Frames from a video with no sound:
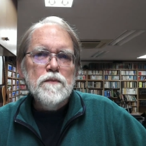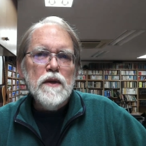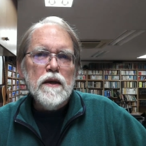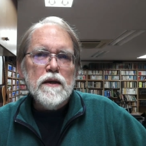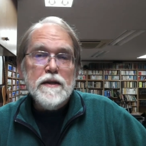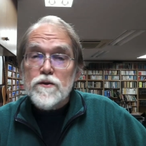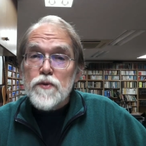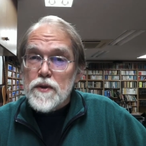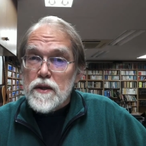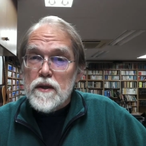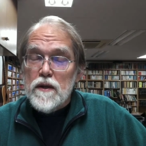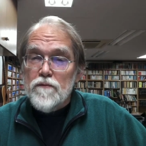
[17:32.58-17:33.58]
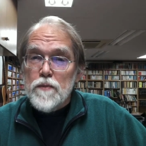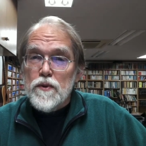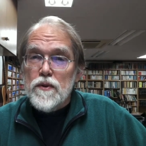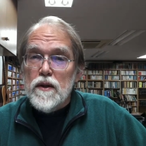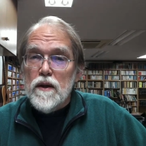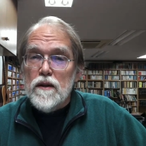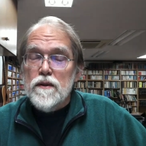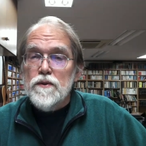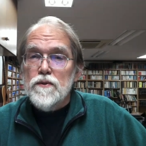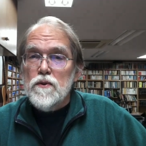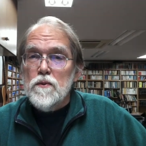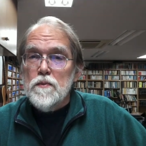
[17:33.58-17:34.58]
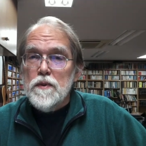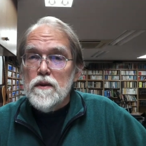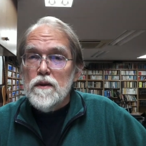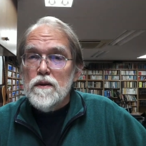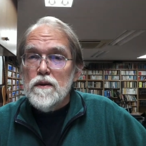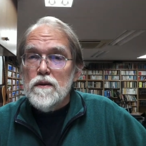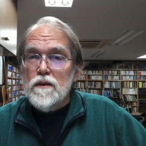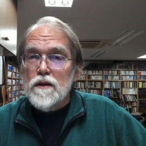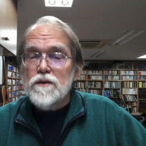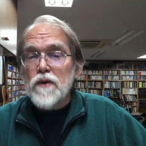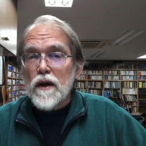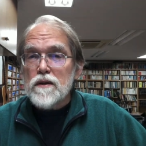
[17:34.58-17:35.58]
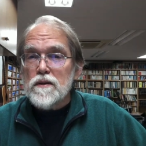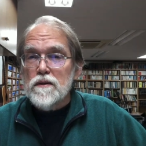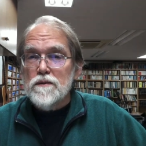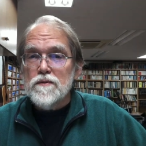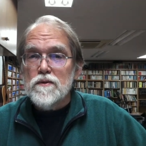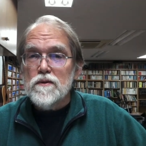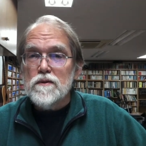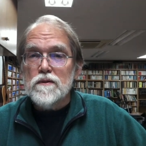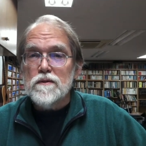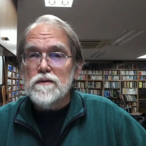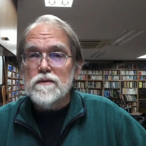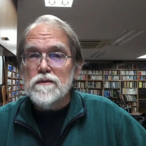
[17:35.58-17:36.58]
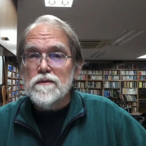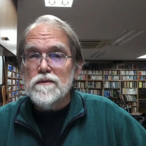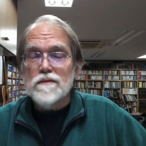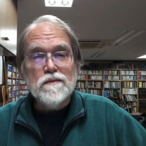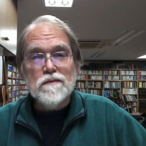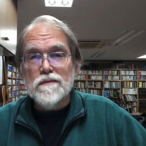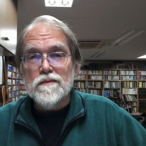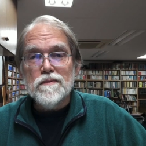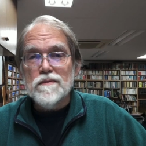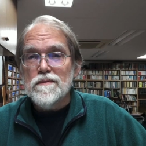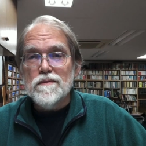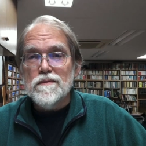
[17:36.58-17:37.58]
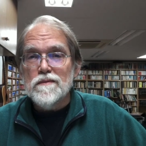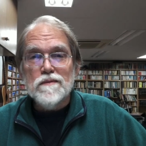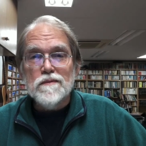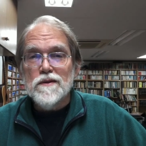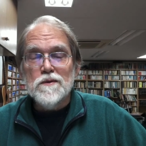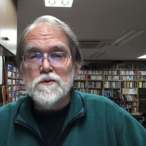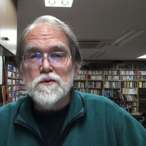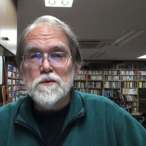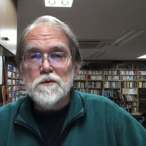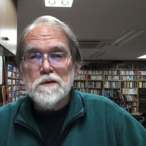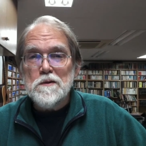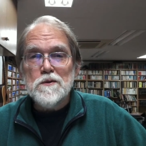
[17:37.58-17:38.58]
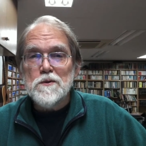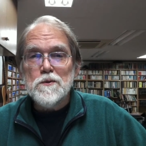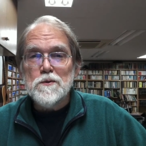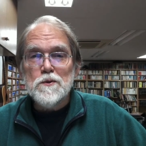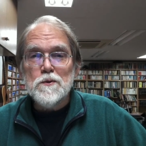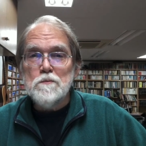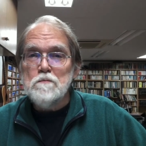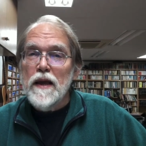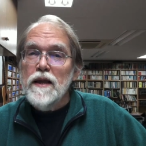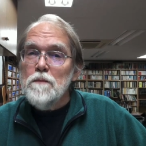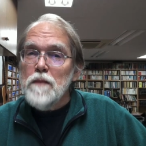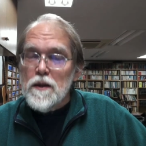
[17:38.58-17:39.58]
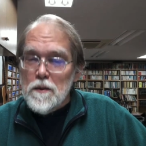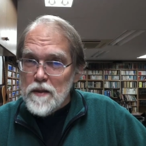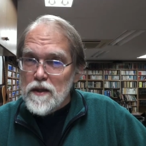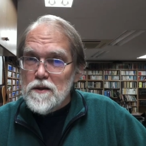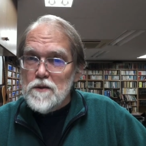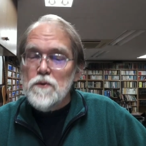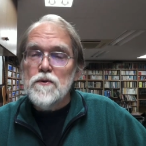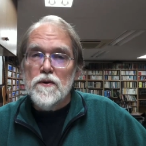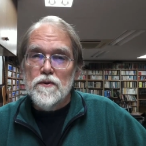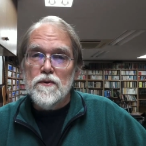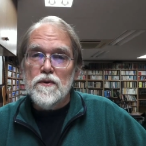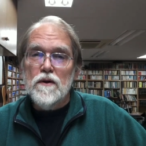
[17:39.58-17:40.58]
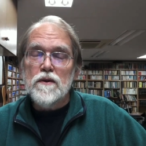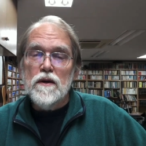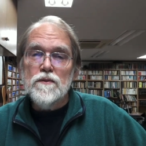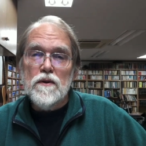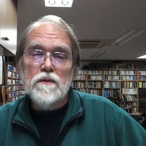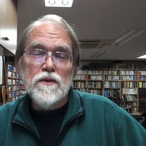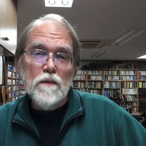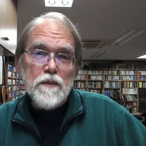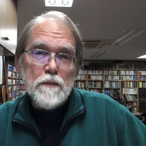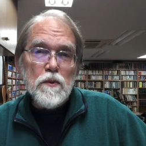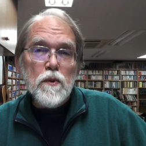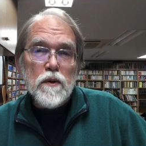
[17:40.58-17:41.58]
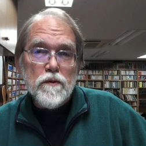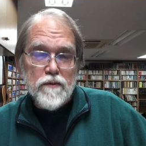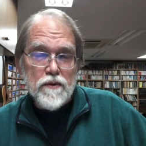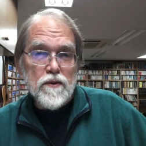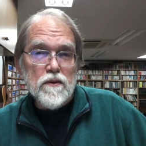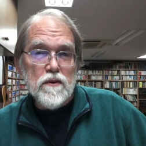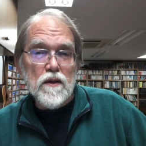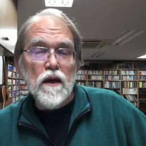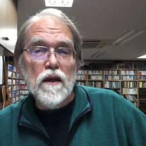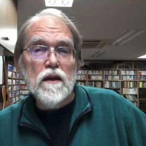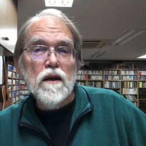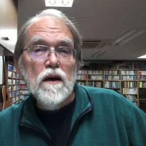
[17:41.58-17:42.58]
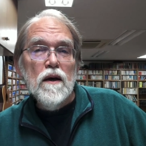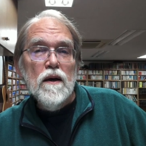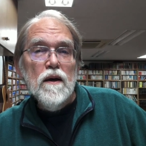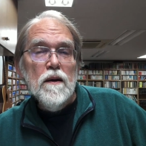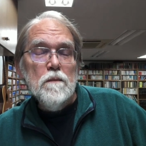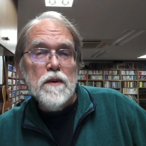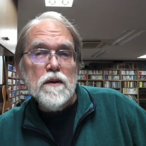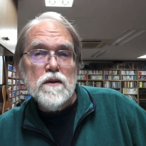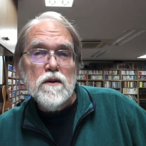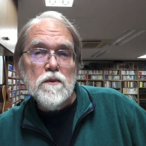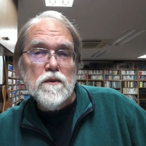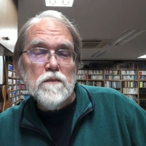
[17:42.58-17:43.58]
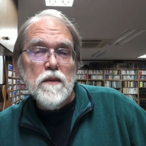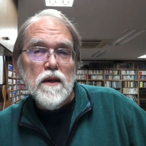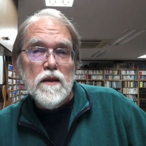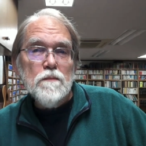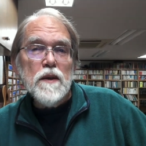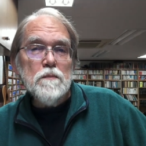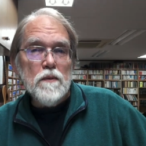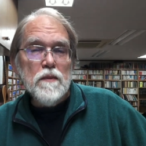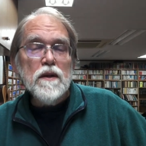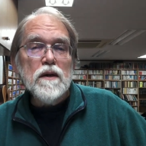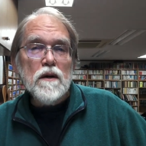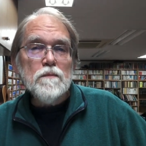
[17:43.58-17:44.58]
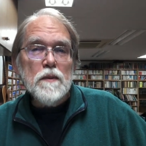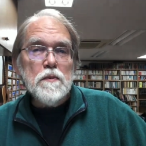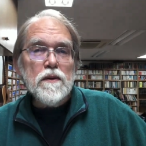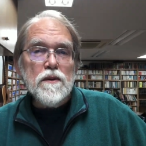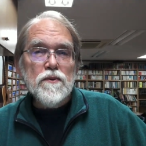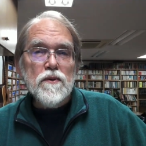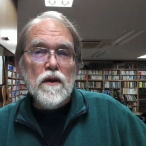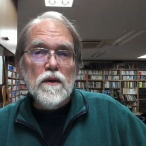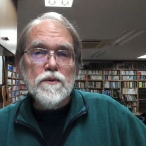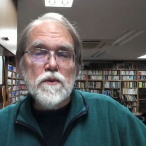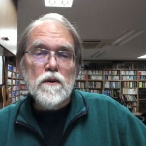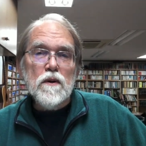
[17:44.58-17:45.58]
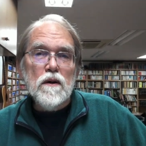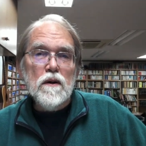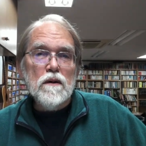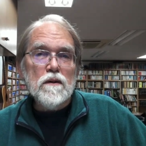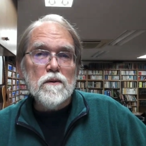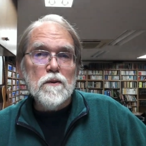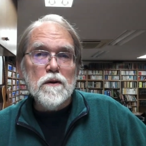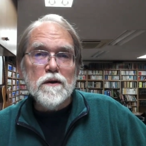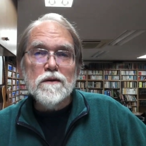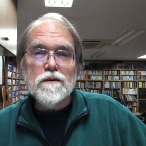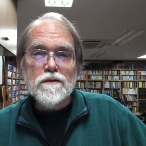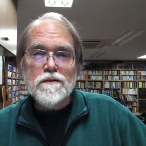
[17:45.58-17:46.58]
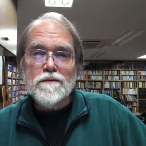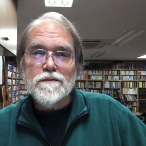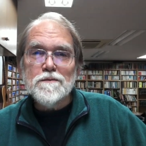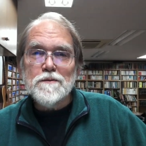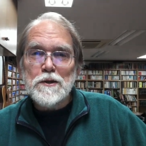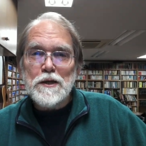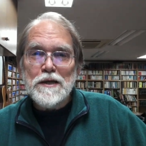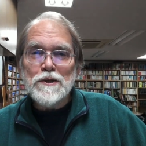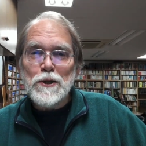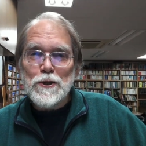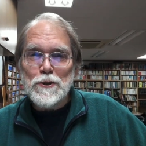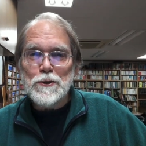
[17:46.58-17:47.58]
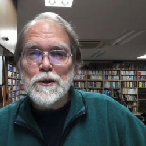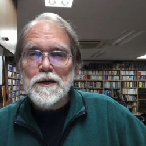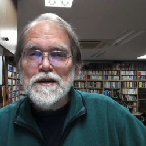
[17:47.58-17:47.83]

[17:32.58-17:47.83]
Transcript: and interesting enough personalities to be attractive to many, many, many users. Okay, so some people will resist that, but there are many people, many young people these days who are quite into